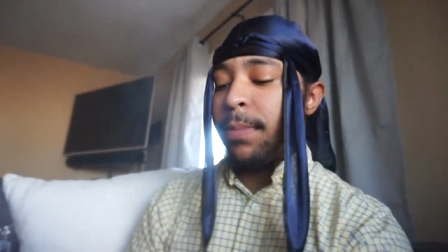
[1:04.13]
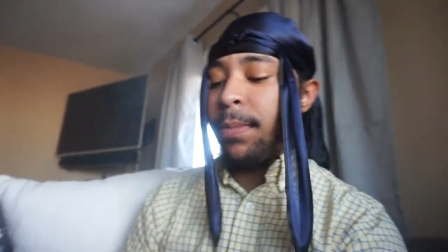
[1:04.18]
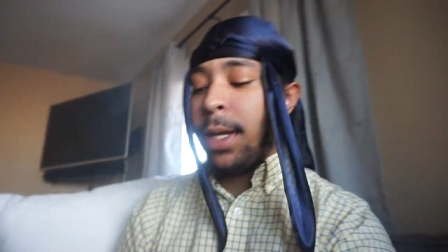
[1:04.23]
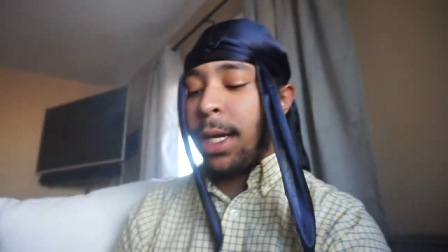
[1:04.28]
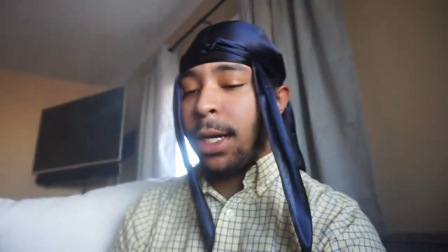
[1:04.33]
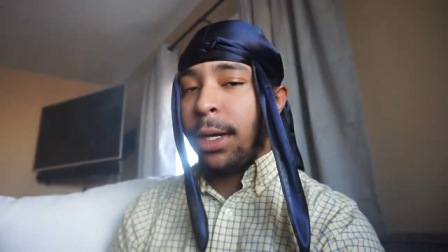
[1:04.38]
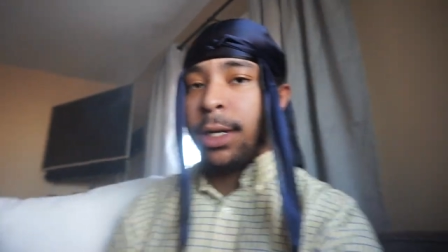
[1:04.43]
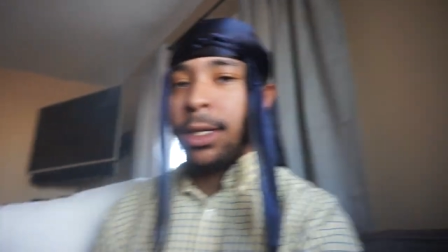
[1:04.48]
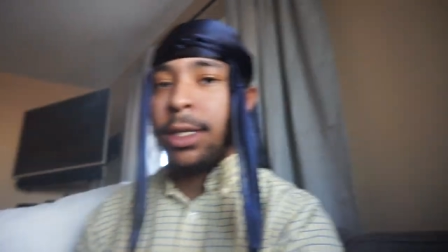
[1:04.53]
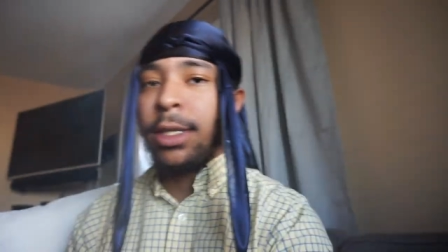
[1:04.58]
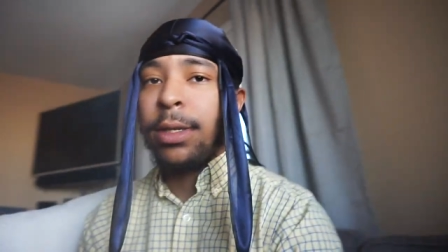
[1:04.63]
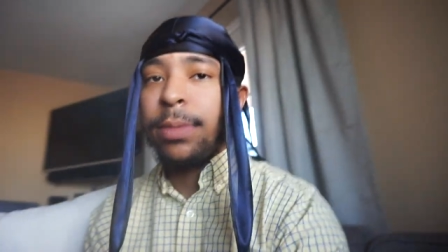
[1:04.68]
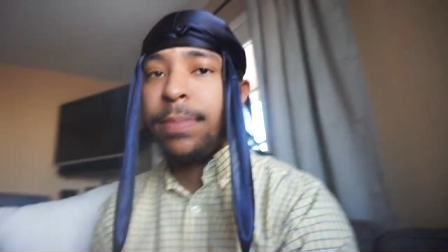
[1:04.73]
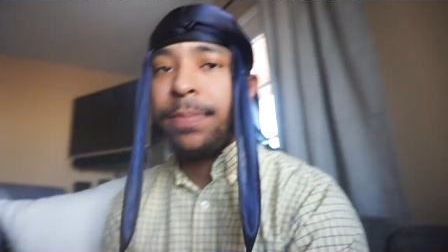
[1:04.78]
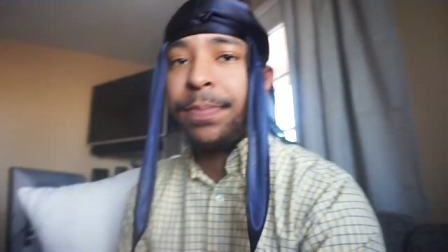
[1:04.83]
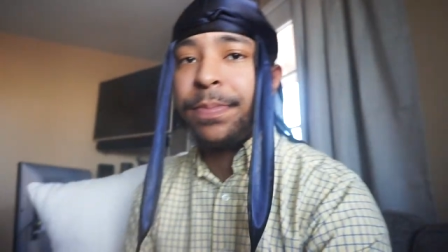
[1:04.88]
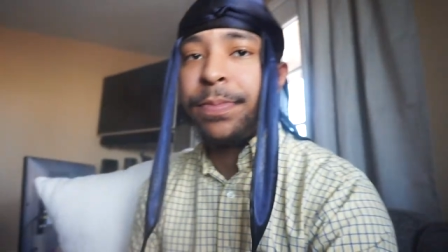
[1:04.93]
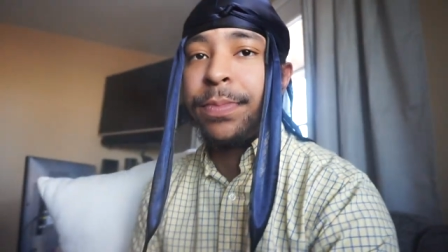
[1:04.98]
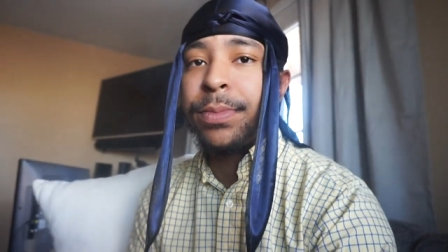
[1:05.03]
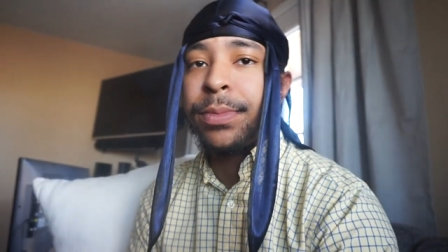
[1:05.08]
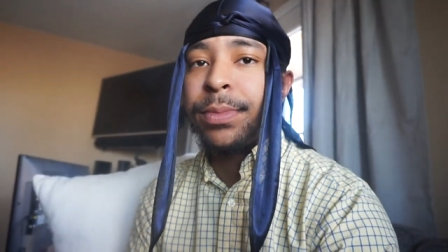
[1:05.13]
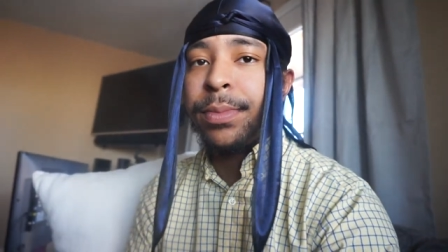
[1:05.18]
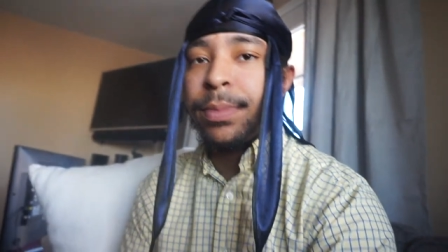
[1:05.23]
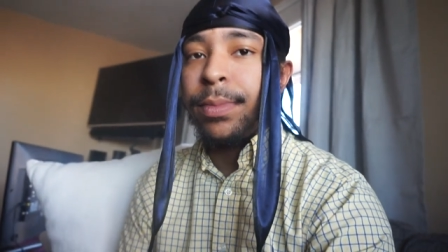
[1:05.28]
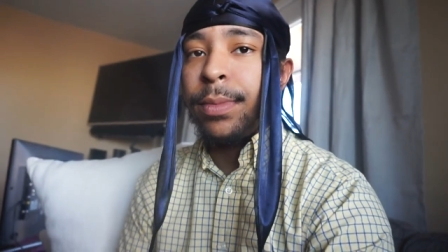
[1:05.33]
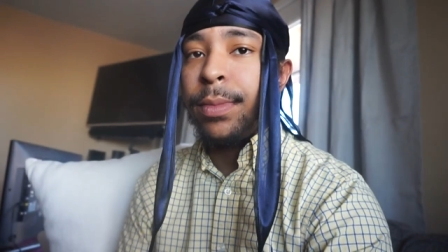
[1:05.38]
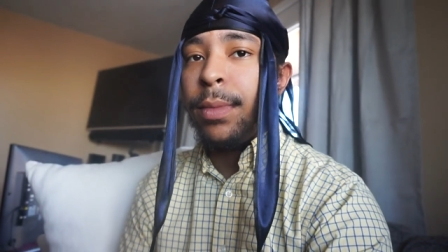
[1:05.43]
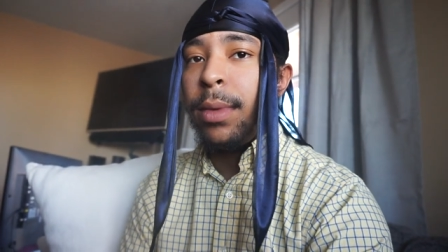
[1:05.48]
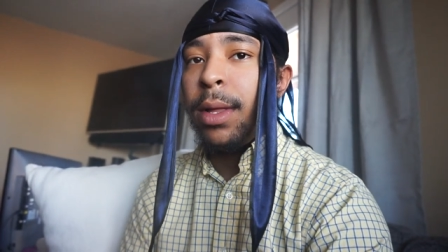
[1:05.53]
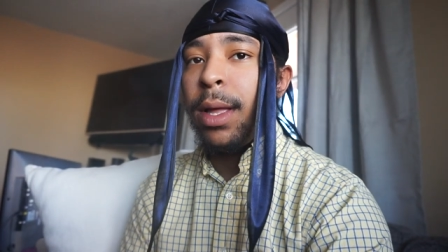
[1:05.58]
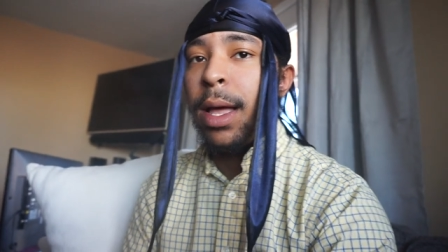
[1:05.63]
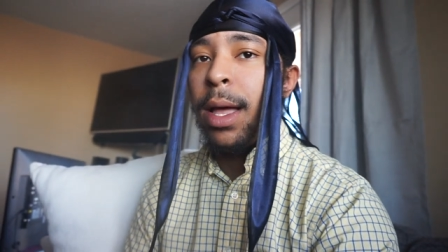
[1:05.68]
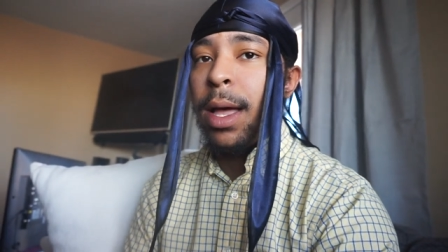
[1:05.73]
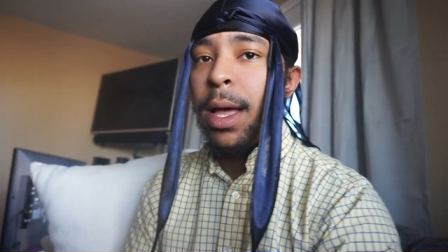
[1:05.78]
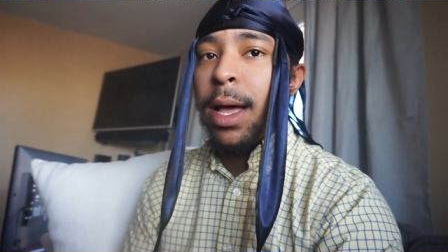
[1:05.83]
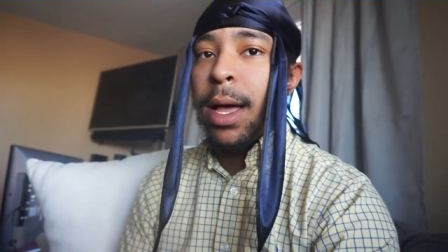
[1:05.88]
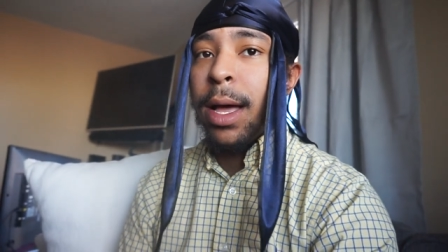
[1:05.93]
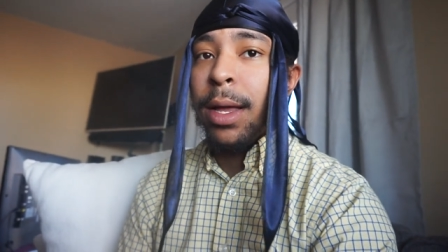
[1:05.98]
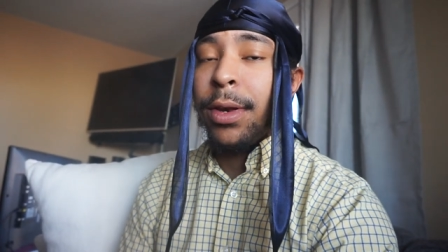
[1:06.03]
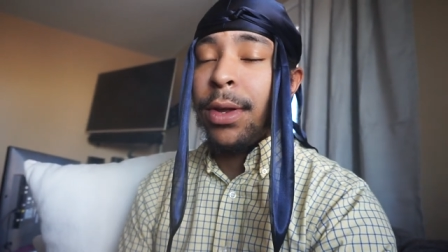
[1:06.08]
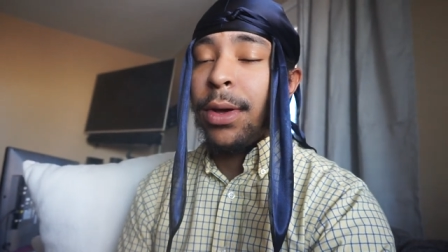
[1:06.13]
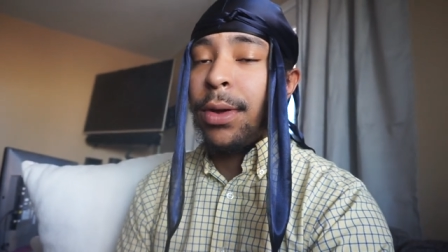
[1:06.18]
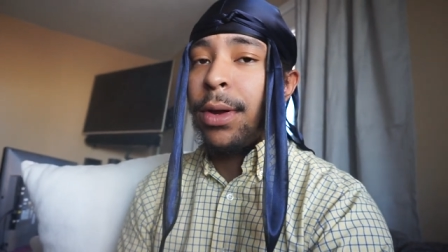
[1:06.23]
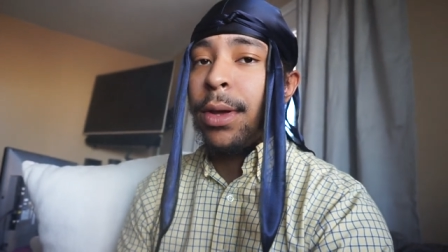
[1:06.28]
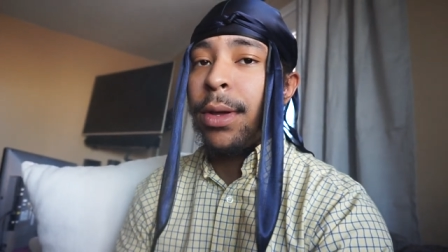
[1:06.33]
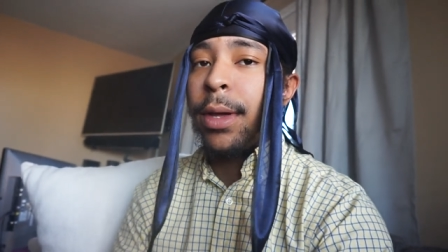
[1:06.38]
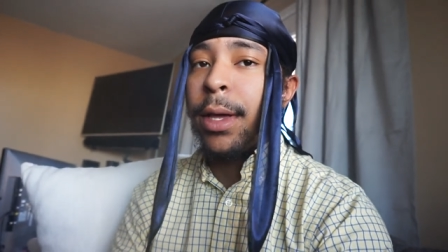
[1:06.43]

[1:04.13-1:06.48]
blinkers. Don't know